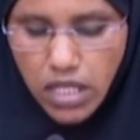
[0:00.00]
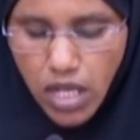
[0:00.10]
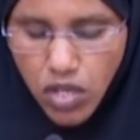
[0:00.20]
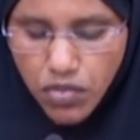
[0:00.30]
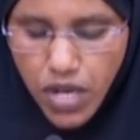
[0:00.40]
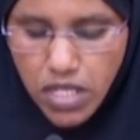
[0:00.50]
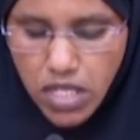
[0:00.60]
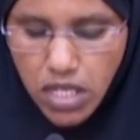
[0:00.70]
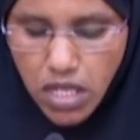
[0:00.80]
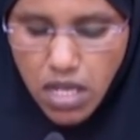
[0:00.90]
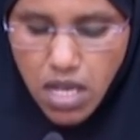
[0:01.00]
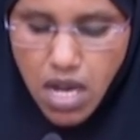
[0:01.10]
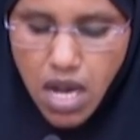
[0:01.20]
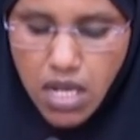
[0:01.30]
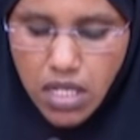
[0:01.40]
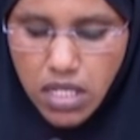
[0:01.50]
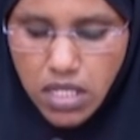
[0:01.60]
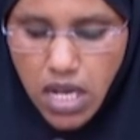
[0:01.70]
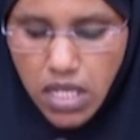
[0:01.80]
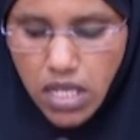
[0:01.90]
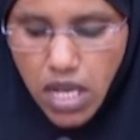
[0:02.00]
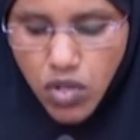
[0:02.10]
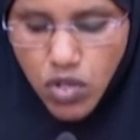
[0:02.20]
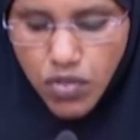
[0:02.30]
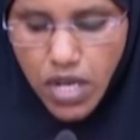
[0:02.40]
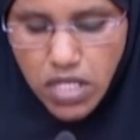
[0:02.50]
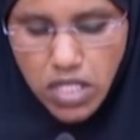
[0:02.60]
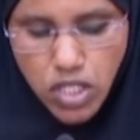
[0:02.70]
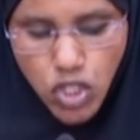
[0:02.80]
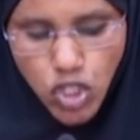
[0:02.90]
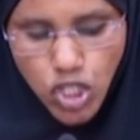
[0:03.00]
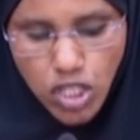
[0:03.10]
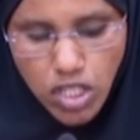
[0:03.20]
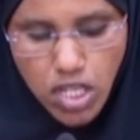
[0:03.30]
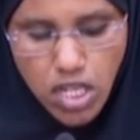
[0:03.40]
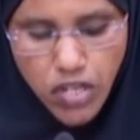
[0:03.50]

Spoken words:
University, and Kenyatta University Teaching